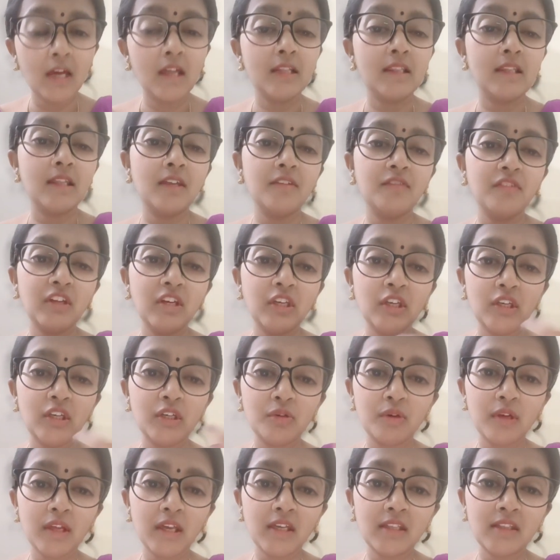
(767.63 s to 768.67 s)
Then we need to
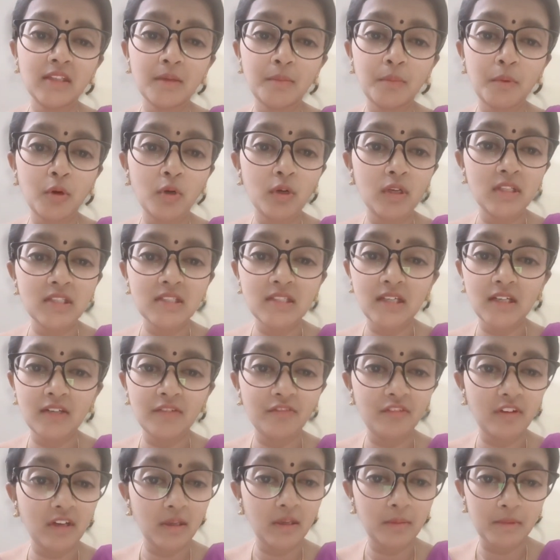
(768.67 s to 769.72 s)
take the proteins and
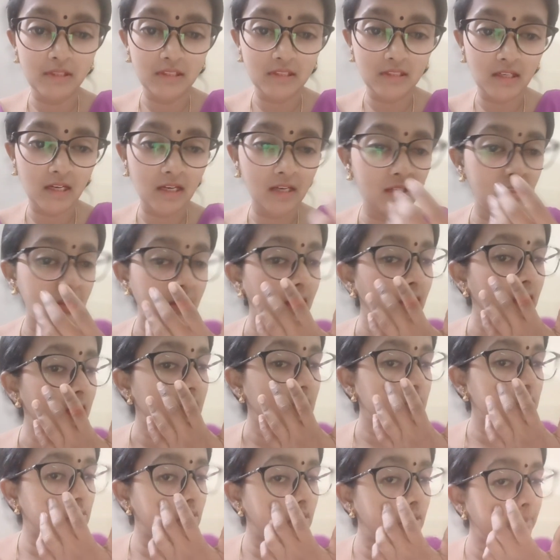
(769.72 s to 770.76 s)
fibers, right?
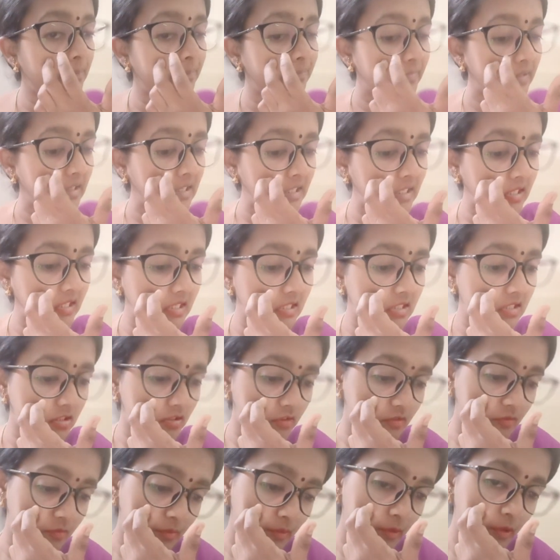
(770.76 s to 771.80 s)
So in case
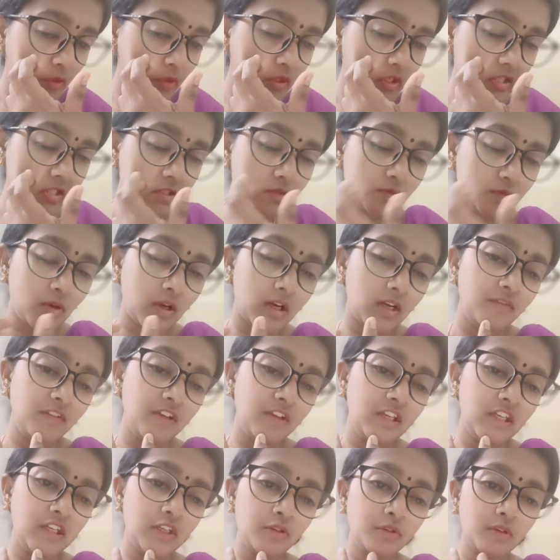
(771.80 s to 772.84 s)
of proteins, what we
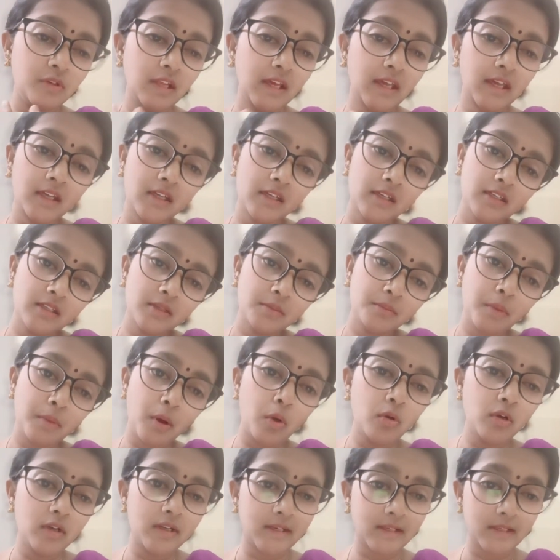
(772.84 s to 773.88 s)
need to take?
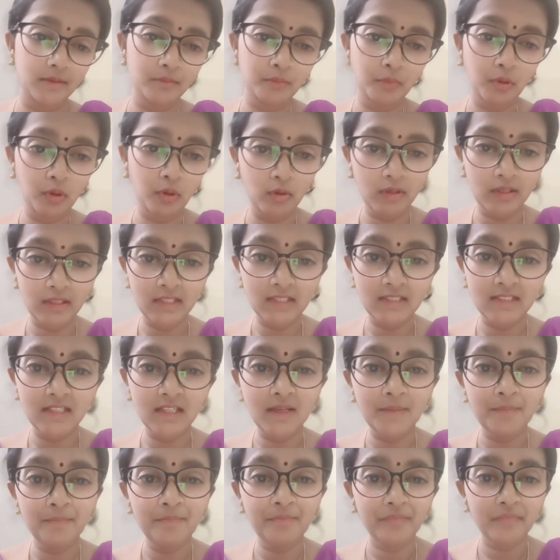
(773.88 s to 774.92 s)
Poultry. Poultry is the
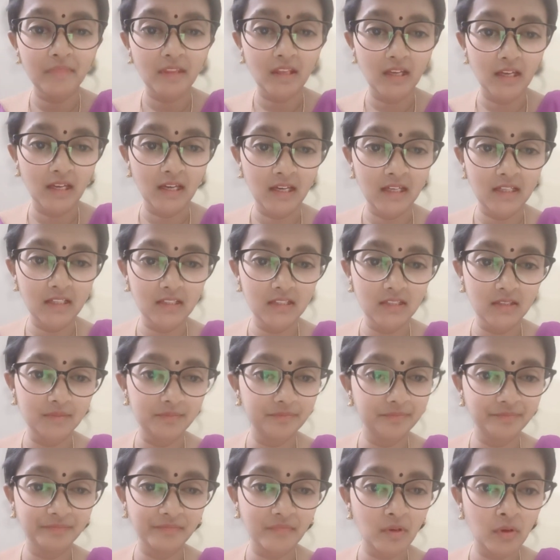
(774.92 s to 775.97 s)
egg.
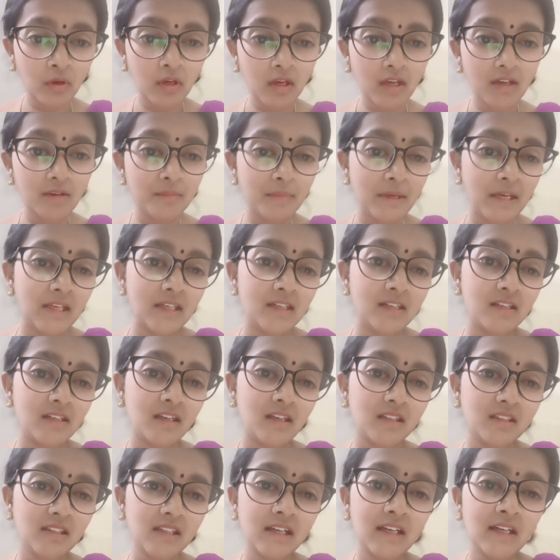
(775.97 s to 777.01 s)
Okay, main
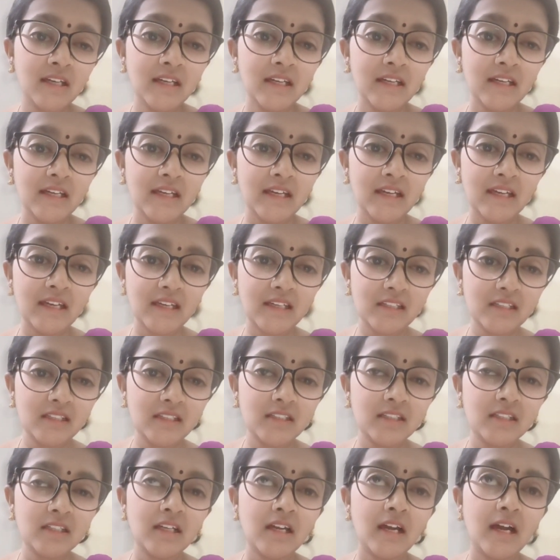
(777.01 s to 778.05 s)
take the egg
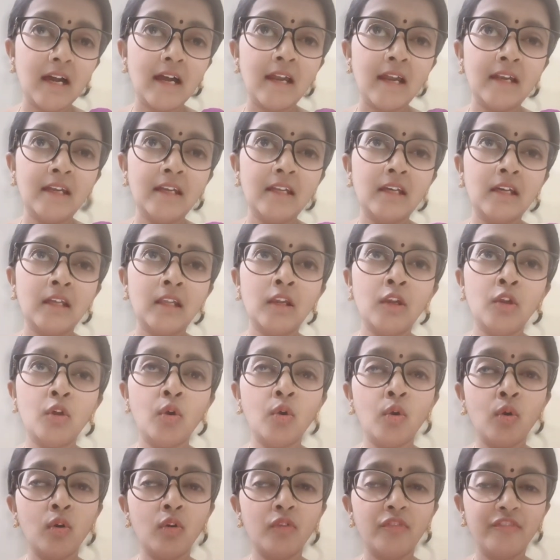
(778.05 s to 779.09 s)
and
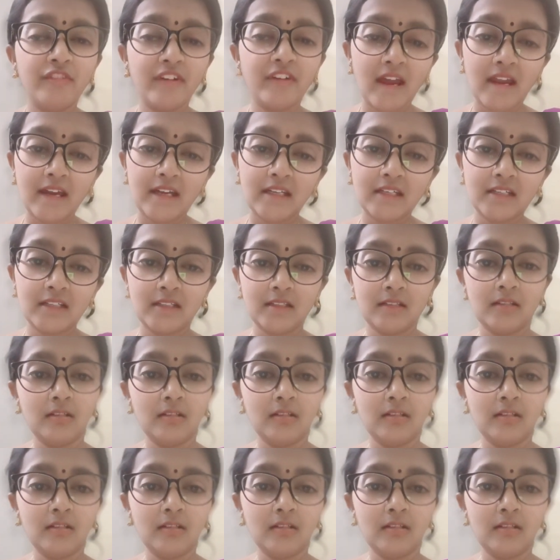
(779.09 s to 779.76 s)
low fatted